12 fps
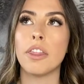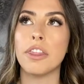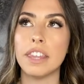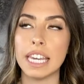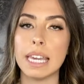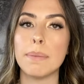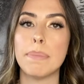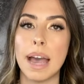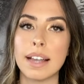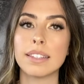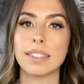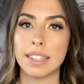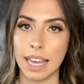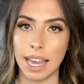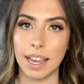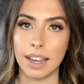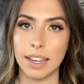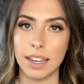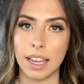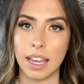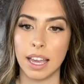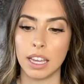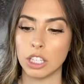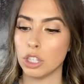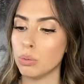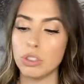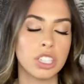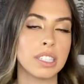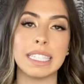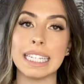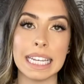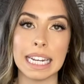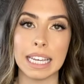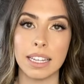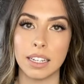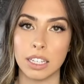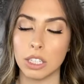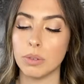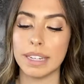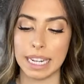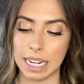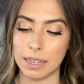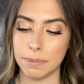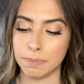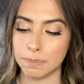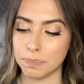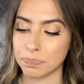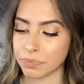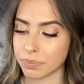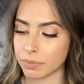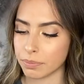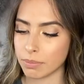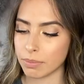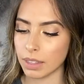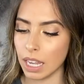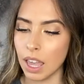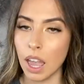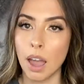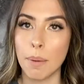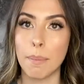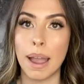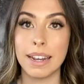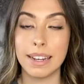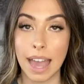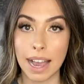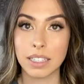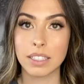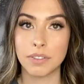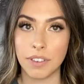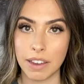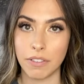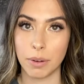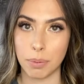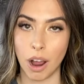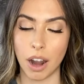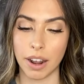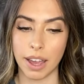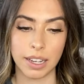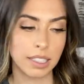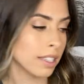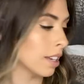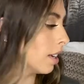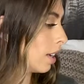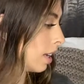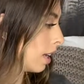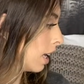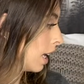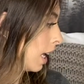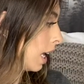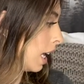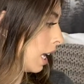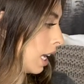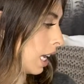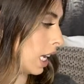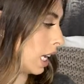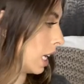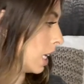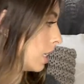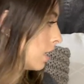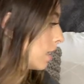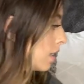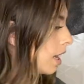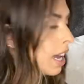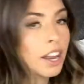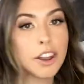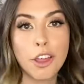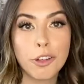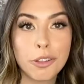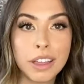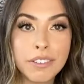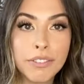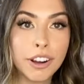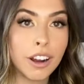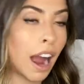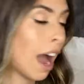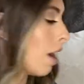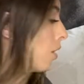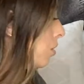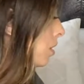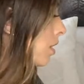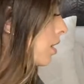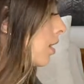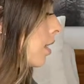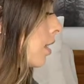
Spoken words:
the best thing. You just need it, you need it. My next favorite product is another thing for your house.